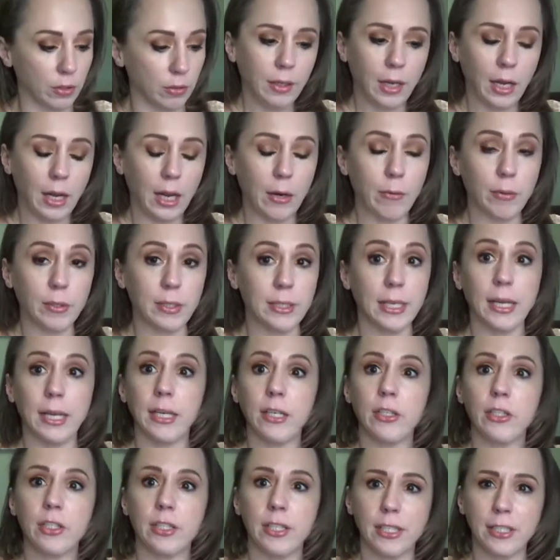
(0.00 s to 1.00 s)
I was
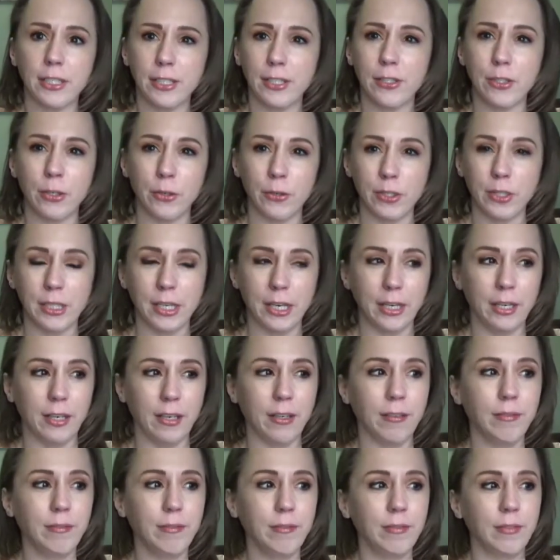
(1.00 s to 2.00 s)
like
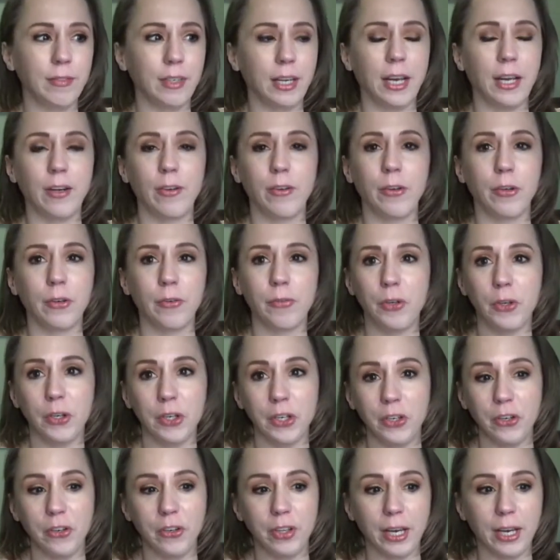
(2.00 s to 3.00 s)
disassociating. I don't know if you can
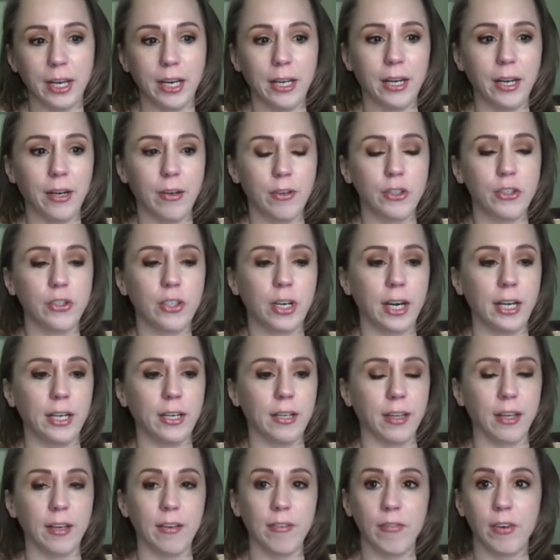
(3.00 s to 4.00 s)
do that. I was trying to
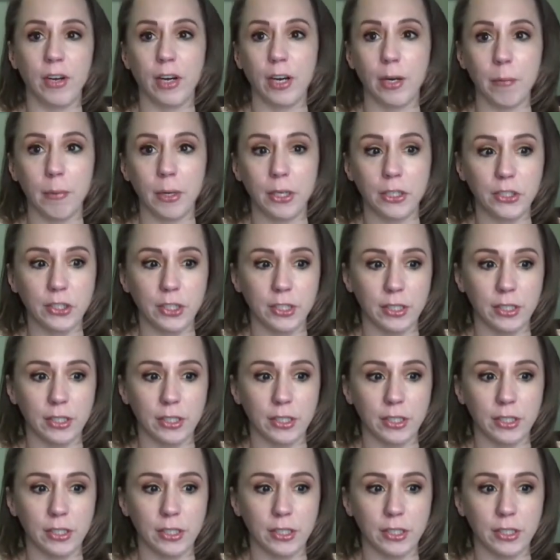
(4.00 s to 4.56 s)
like very much